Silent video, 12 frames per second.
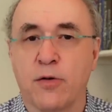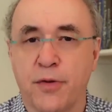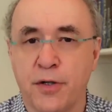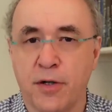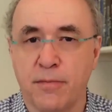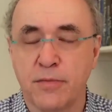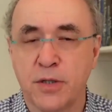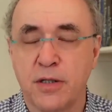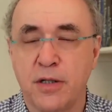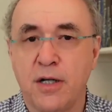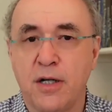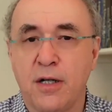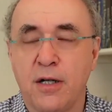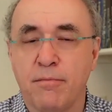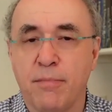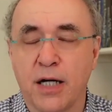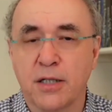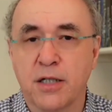theorems.
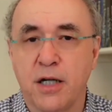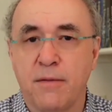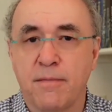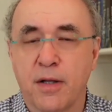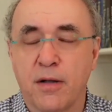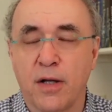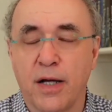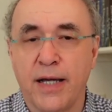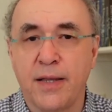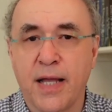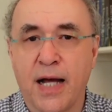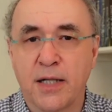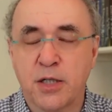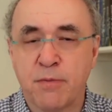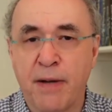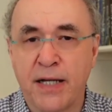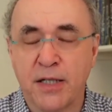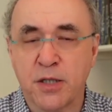But in that
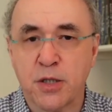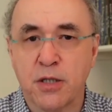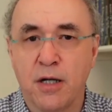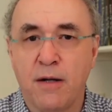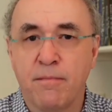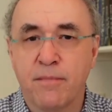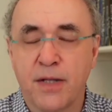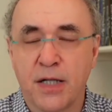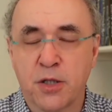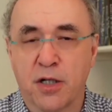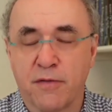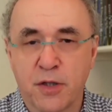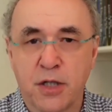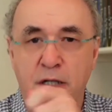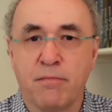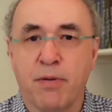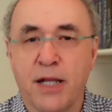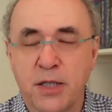space, there's sort of
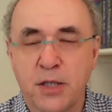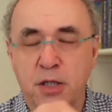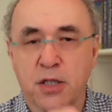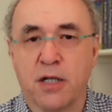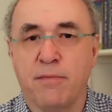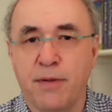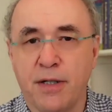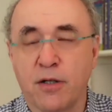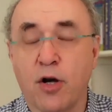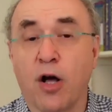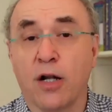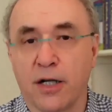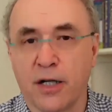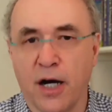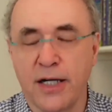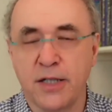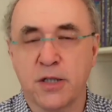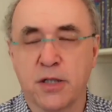certain places that have been
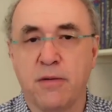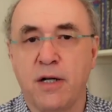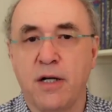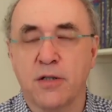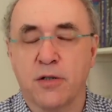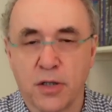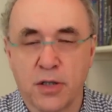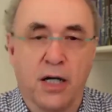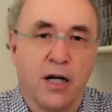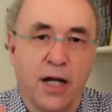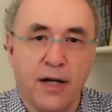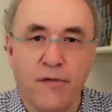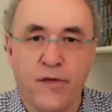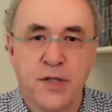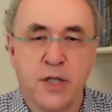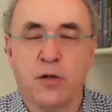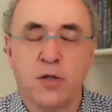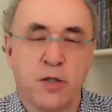colonized. So it's kind of like
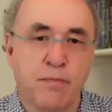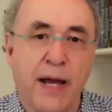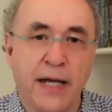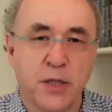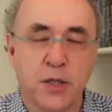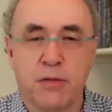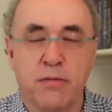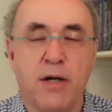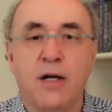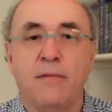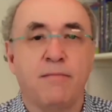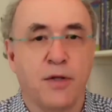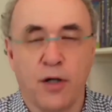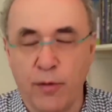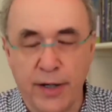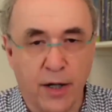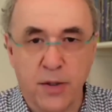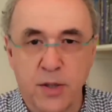physical space. You know,
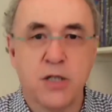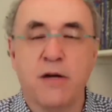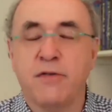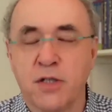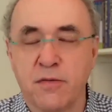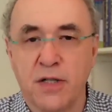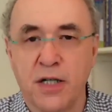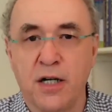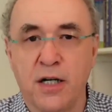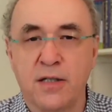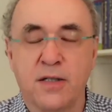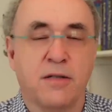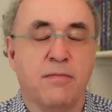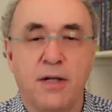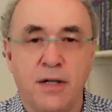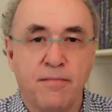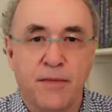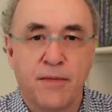we got the surface of the earth.
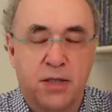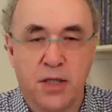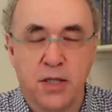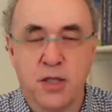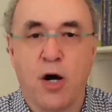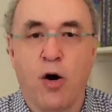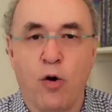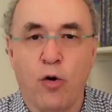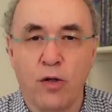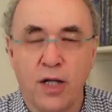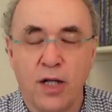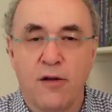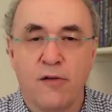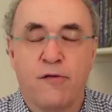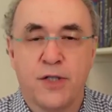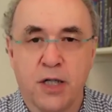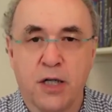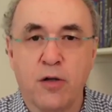It's this whole
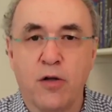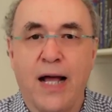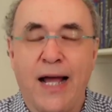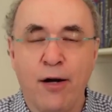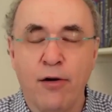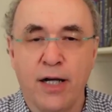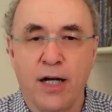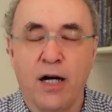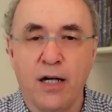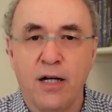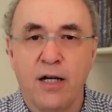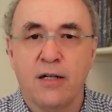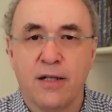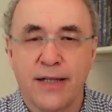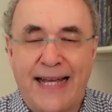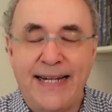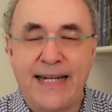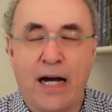physical area
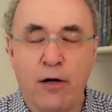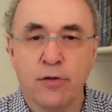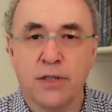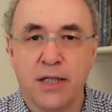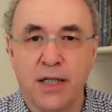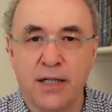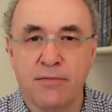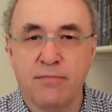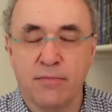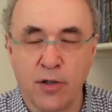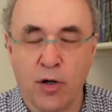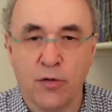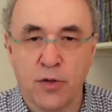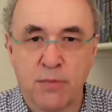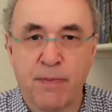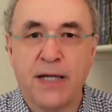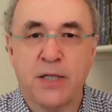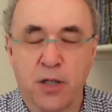laid out in you know
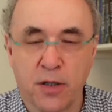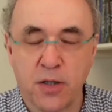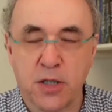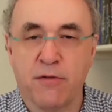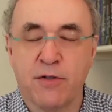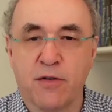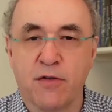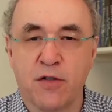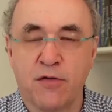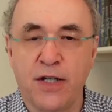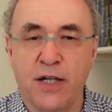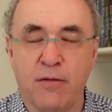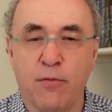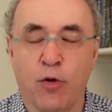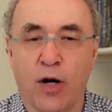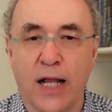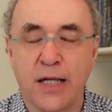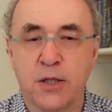space on the surface of the sphere
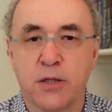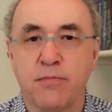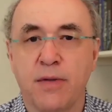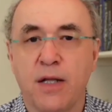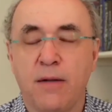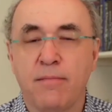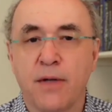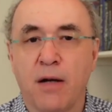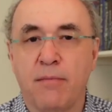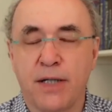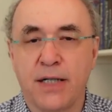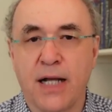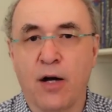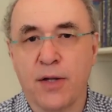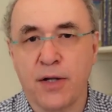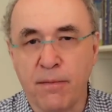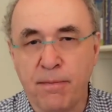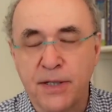more or less but now
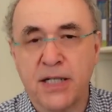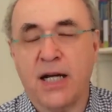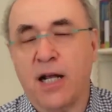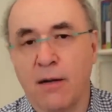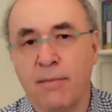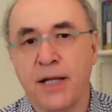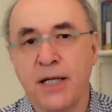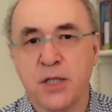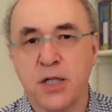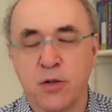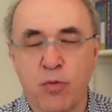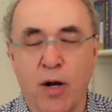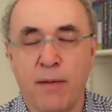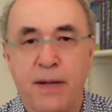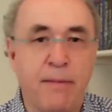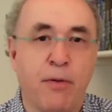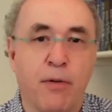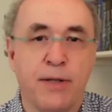there are particular places where
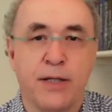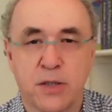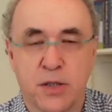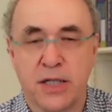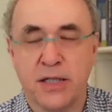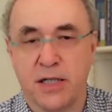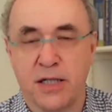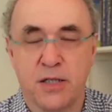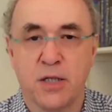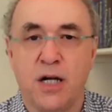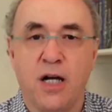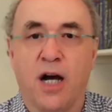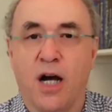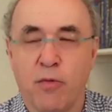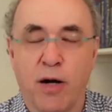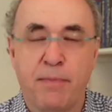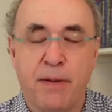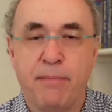people built cities and
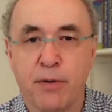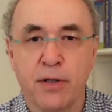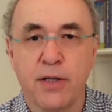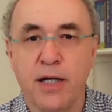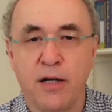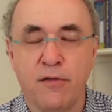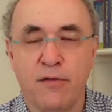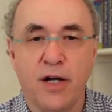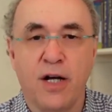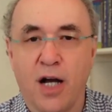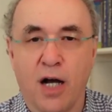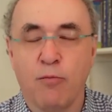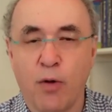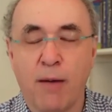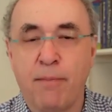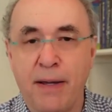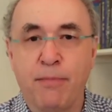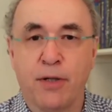where people live and where
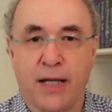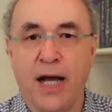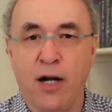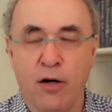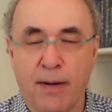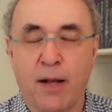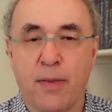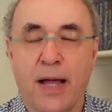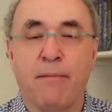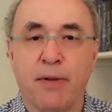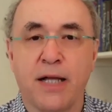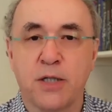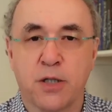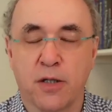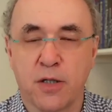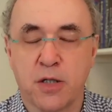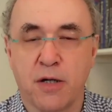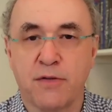people care about that place on
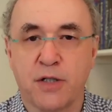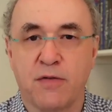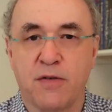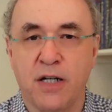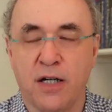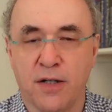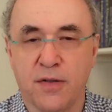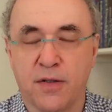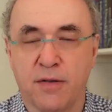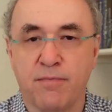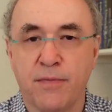the surface of the earth